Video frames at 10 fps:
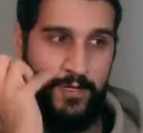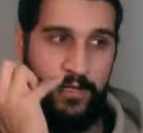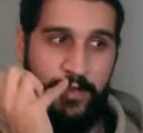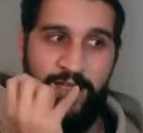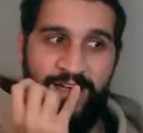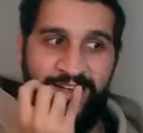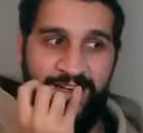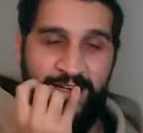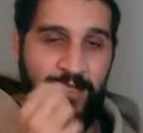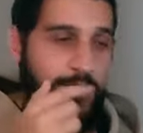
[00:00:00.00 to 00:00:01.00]
Yeah,
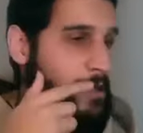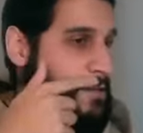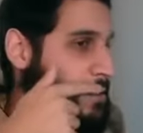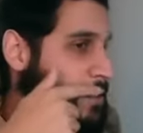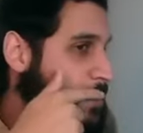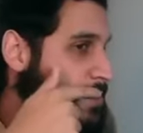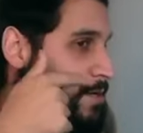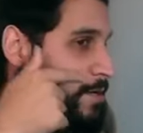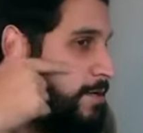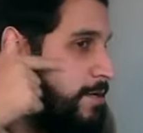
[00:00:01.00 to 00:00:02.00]
This is
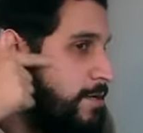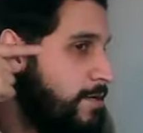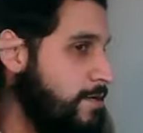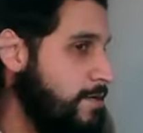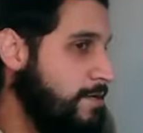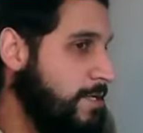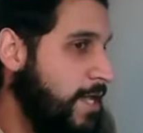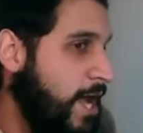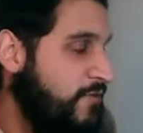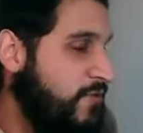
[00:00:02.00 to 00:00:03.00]
your the
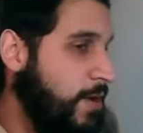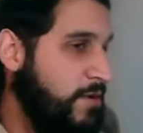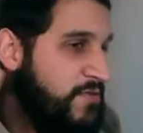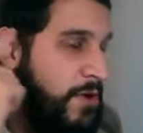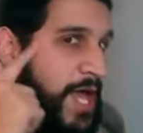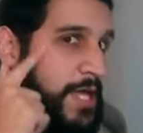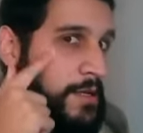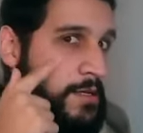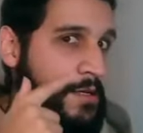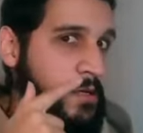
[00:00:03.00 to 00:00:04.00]
diaphragm of your head.
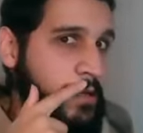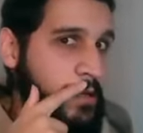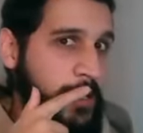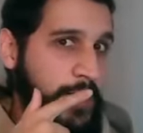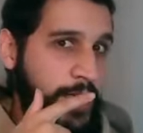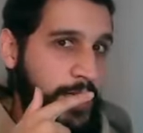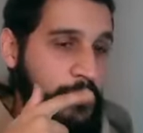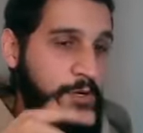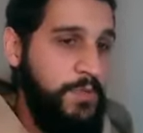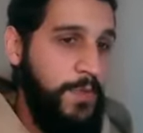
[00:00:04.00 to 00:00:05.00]
It
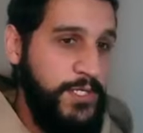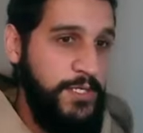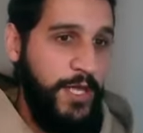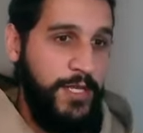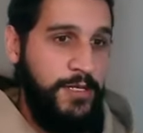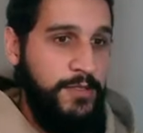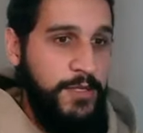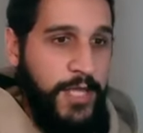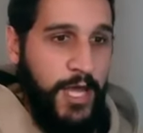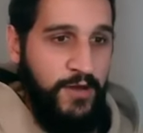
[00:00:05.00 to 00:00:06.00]
looks much like
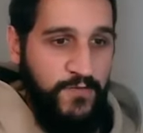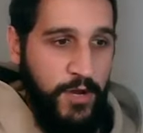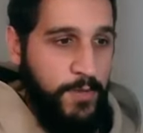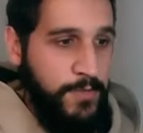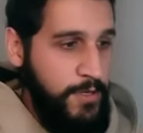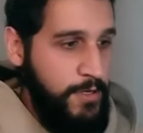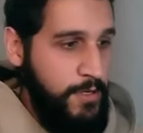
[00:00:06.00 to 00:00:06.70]
the diaphragm,